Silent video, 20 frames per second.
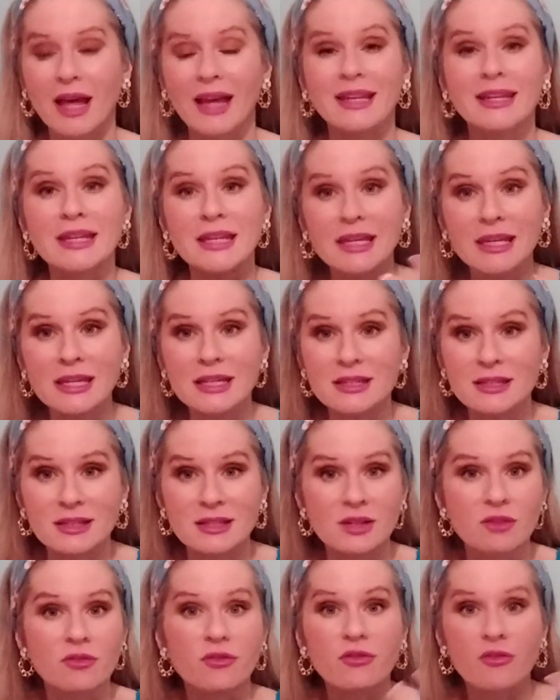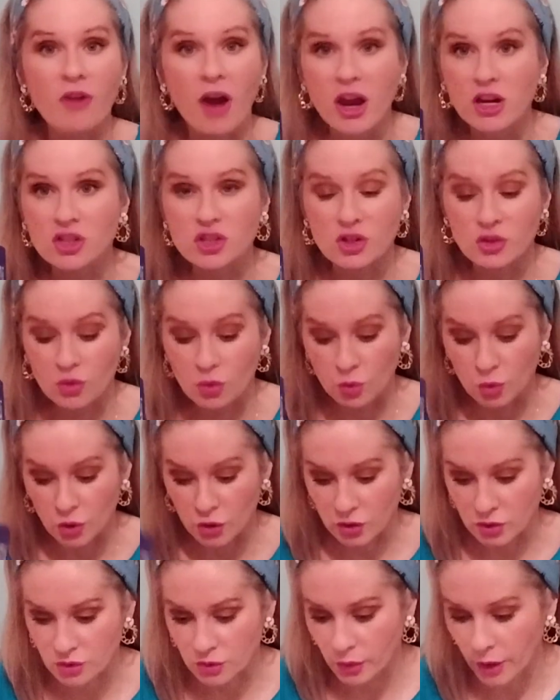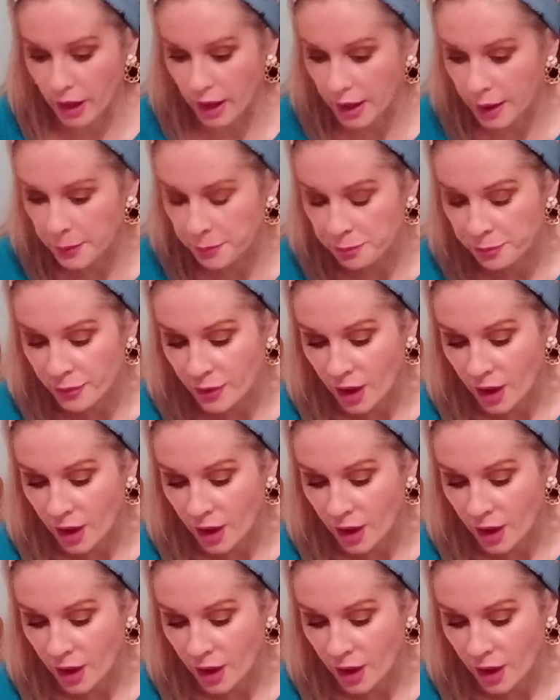and needed and fresh in the world, okay?